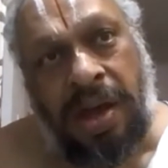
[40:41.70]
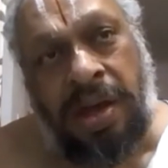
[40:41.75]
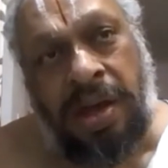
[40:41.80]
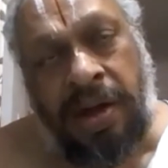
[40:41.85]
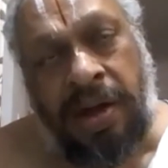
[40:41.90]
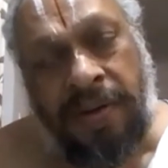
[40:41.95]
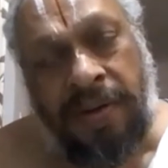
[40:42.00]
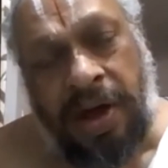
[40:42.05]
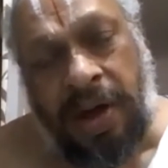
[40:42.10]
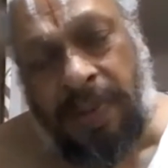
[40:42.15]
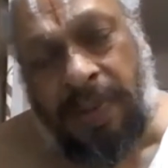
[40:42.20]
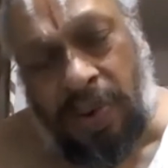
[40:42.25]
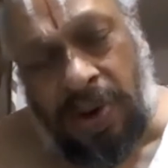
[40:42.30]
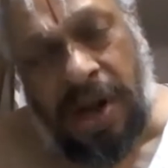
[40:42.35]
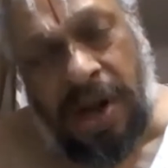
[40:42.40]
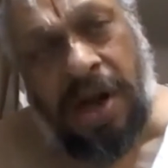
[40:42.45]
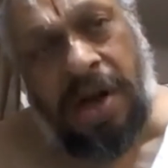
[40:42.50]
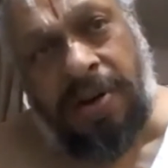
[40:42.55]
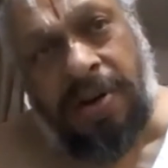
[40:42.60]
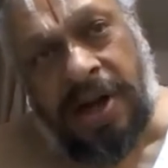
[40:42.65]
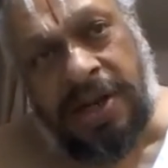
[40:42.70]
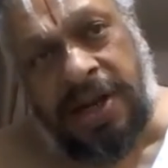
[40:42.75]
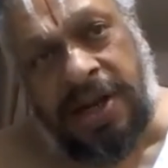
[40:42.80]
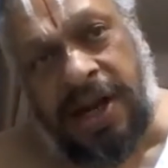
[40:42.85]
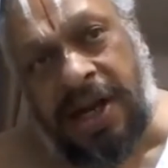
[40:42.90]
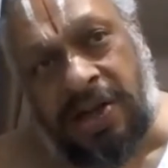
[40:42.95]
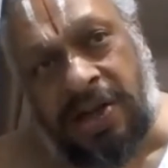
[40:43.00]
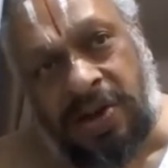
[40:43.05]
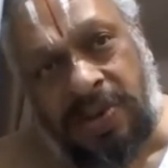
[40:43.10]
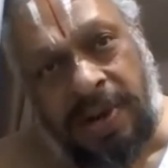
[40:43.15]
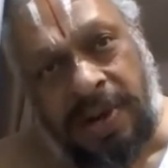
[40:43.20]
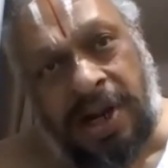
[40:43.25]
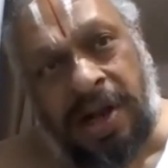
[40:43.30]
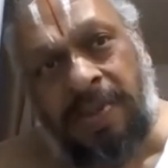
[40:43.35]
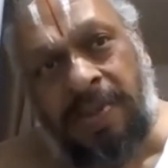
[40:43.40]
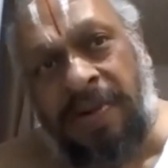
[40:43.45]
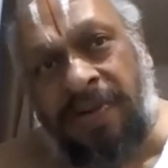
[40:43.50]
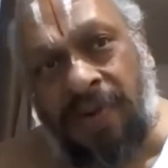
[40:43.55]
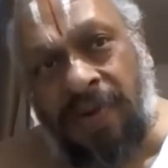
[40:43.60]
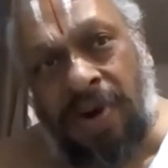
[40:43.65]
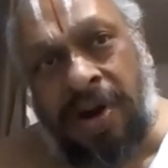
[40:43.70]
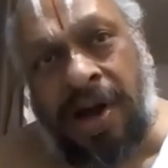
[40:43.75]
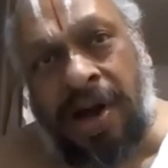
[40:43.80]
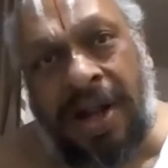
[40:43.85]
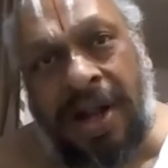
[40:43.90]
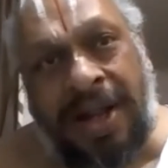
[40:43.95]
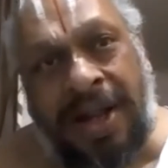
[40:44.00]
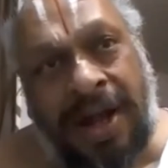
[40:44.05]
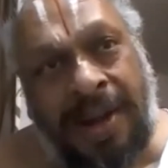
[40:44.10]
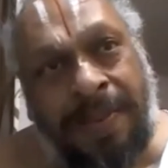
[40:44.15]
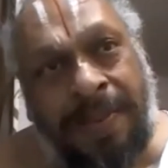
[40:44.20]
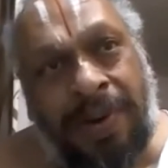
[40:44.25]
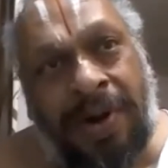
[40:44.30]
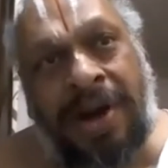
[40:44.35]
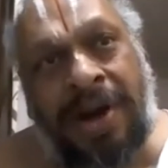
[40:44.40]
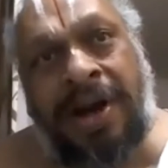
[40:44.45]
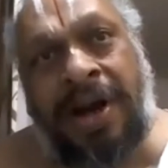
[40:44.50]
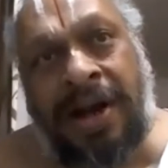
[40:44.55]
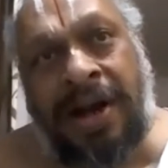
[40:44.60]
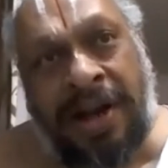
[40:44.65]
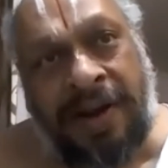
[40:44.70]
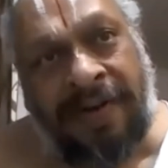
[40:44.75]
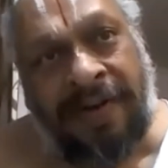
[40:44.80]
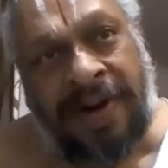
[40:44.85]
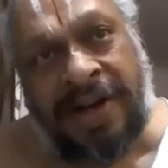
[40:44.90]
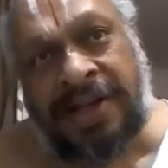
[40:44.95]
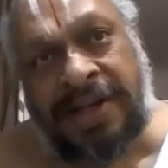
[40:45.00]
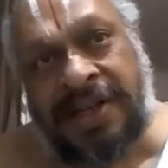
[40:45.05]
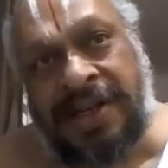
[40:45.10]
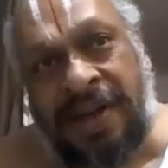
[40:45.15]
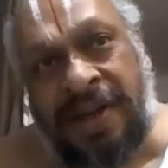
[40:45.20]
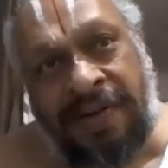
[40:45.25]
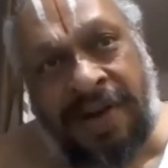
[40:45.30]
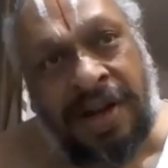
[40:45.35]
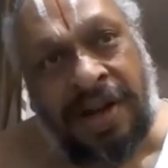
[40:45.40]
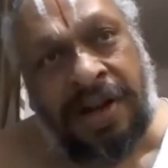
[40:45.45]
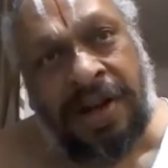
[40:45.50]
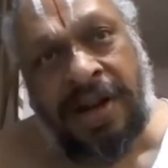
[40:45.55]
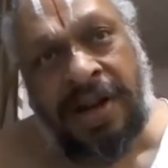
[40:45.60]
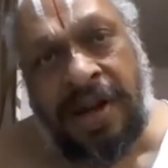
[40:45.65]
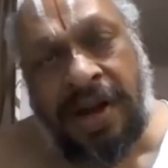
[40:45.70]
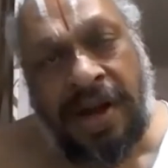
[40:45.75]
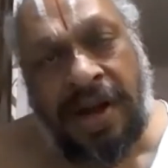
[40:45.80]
where Punya Vachana has to be done before all the important events, even